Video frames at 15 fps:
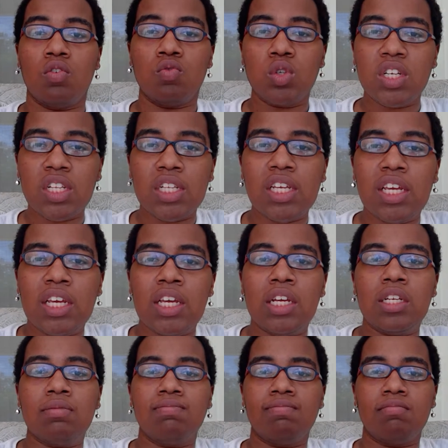
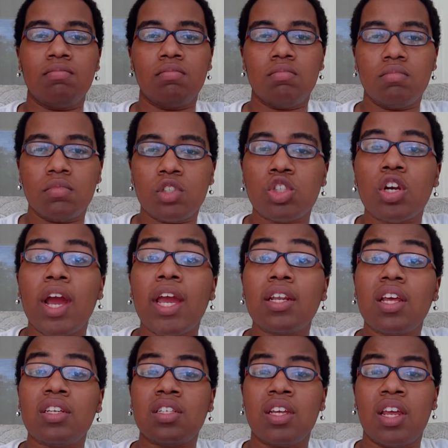really
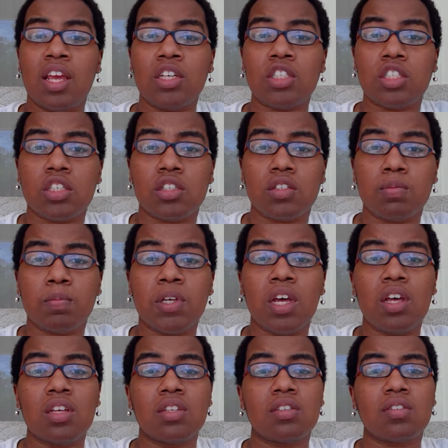trying not to get anxious
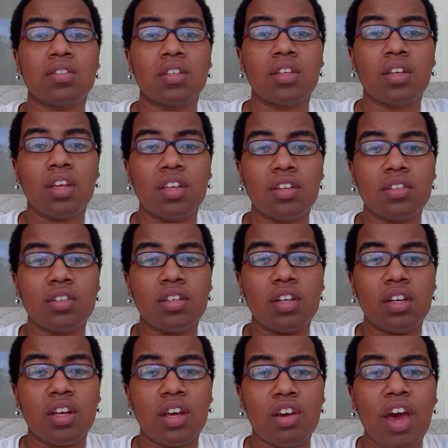because
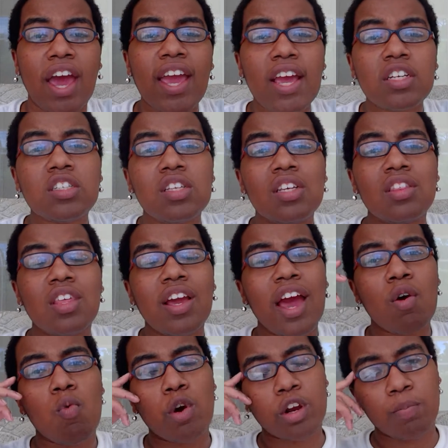I actually think
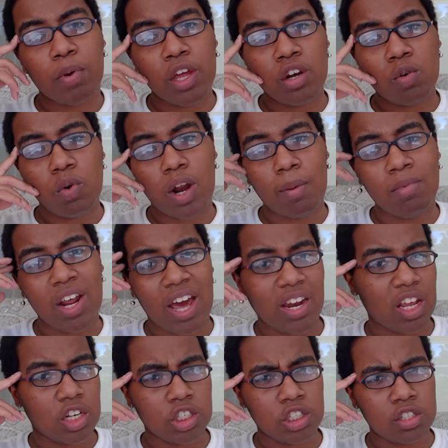I work better when I'm not
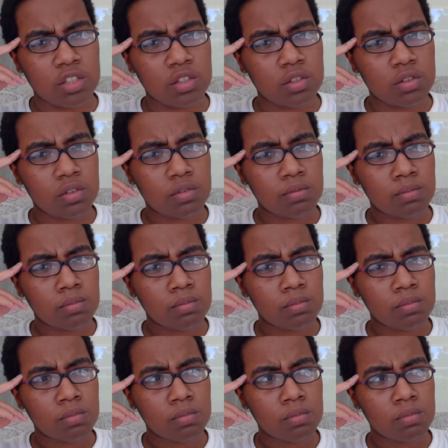anxious.
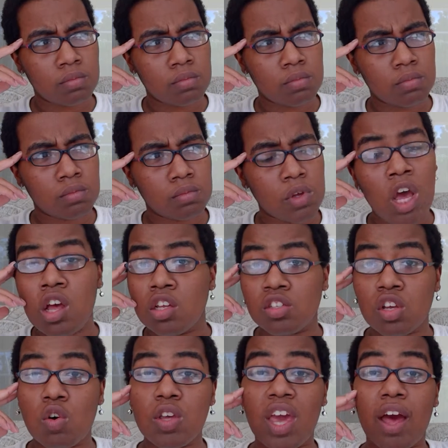
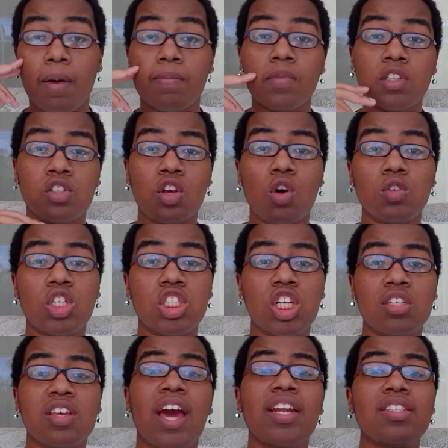So, yeah, so to
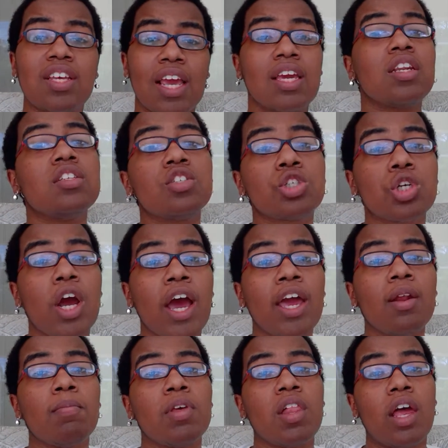just kind of take it in
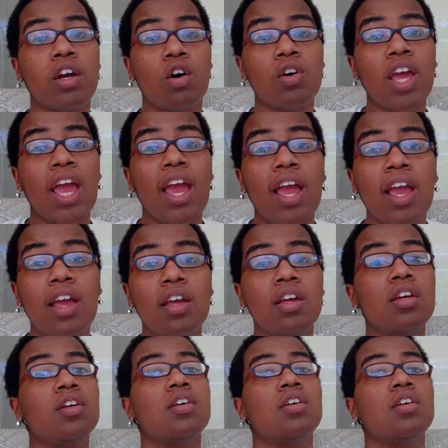stride and be like, okay,